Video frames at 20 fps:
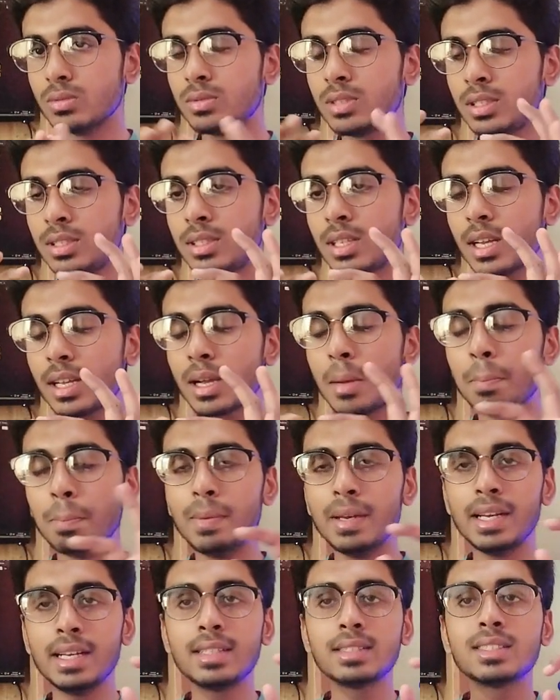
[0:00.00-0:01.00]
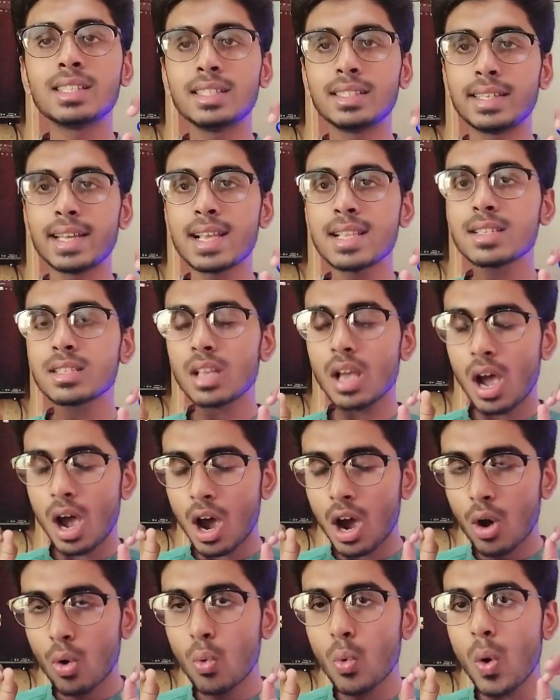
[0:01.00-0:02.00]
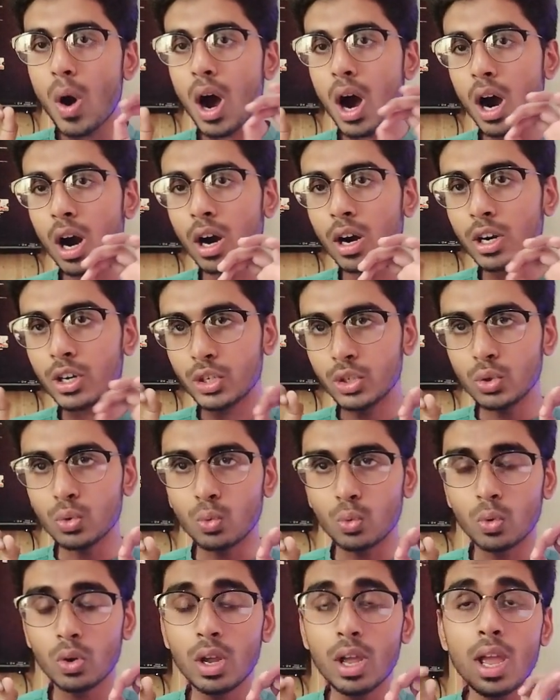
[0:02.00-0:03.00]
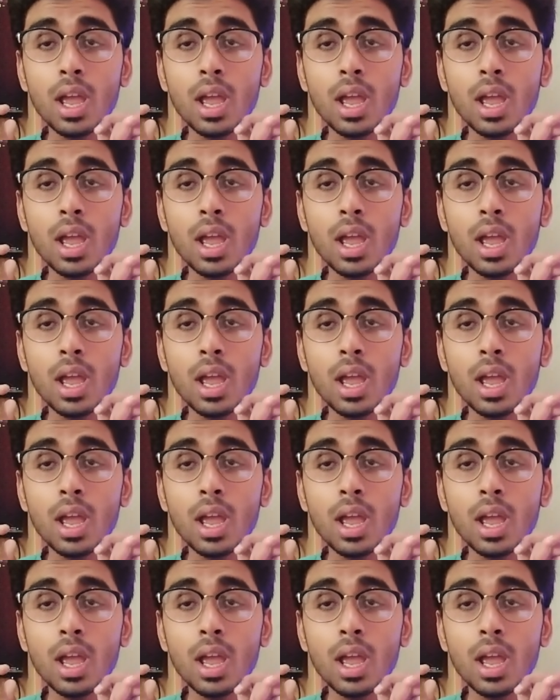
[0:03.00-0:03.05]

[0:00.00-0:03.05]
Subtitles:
This is a complete sentence. How are you?